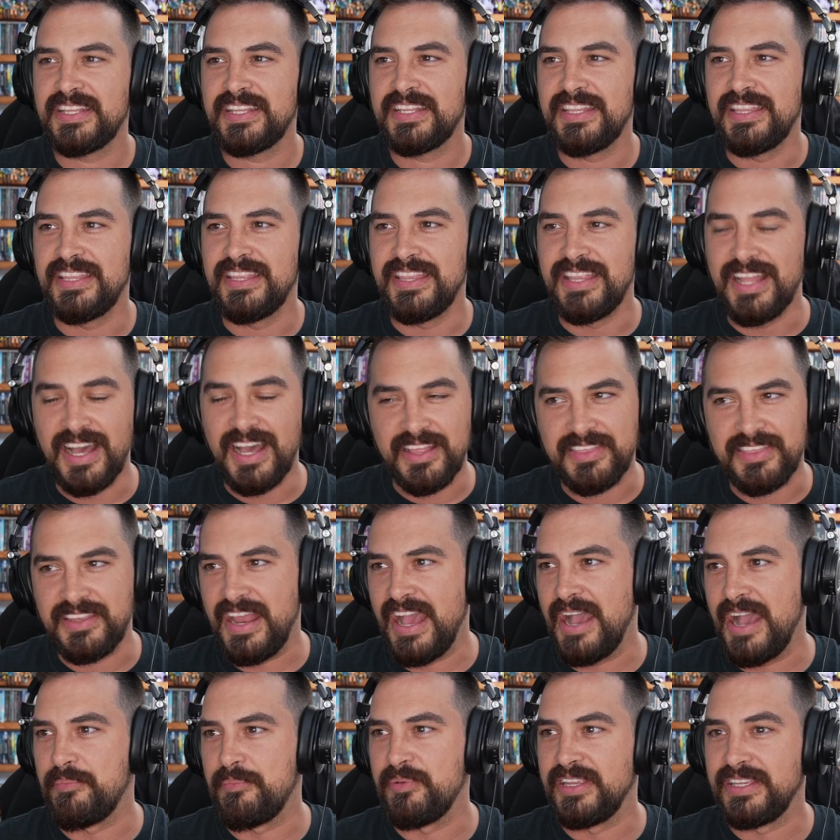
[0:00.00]
Nothing
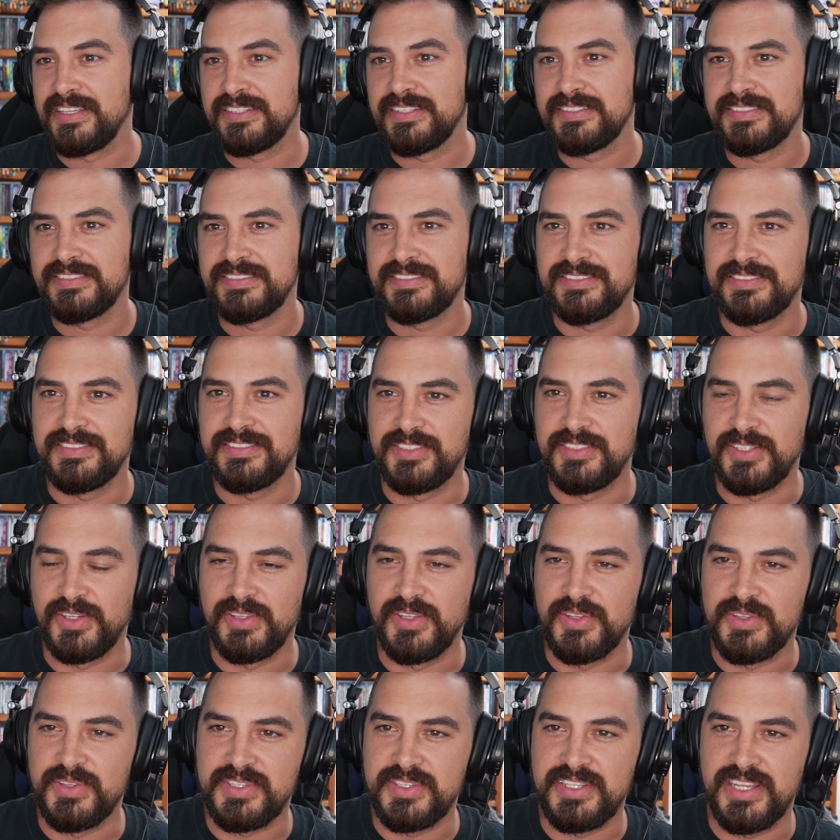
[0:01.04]
happening during
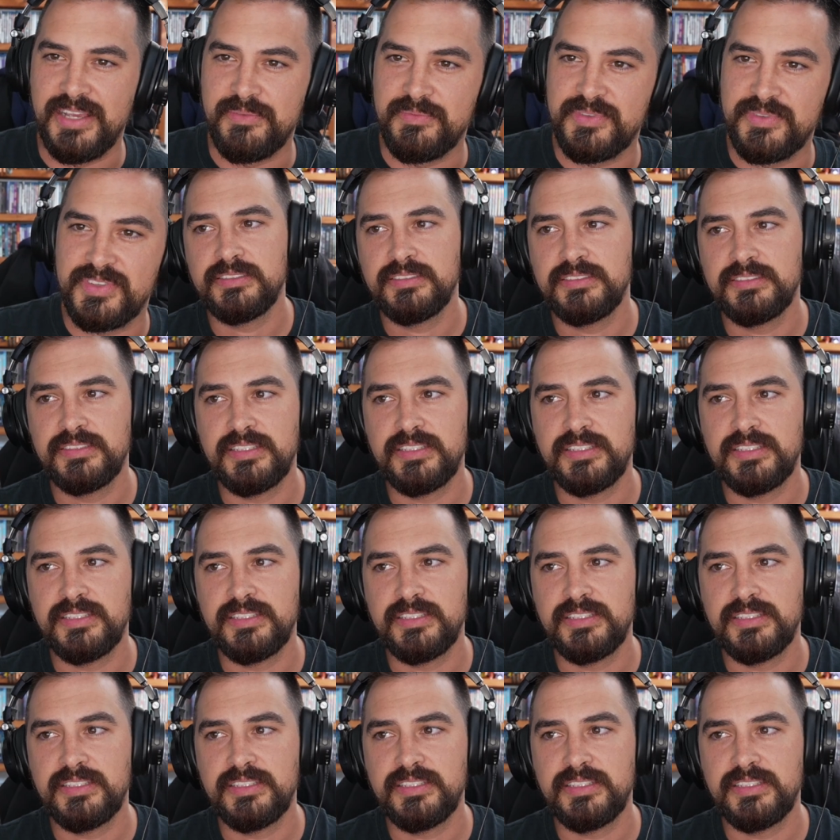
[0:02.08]
those times.